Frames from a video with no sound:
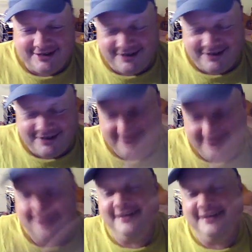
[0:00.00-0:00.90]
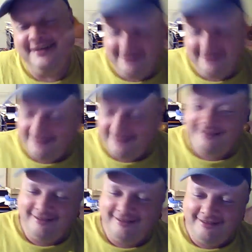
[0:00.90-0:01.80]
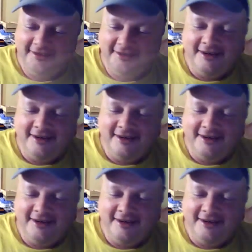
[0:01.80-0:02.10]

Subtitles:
Da, da, da, da, da, da.